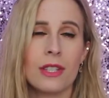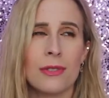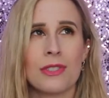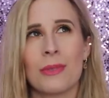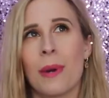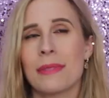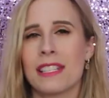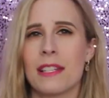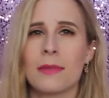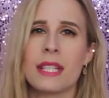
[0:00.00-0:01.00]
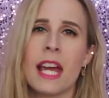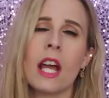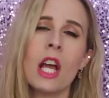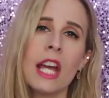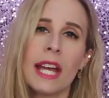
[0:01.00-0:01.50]
you know, certain websites that would
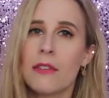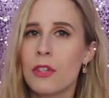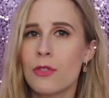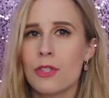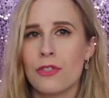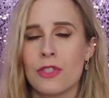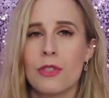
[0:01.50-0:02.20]
say if you just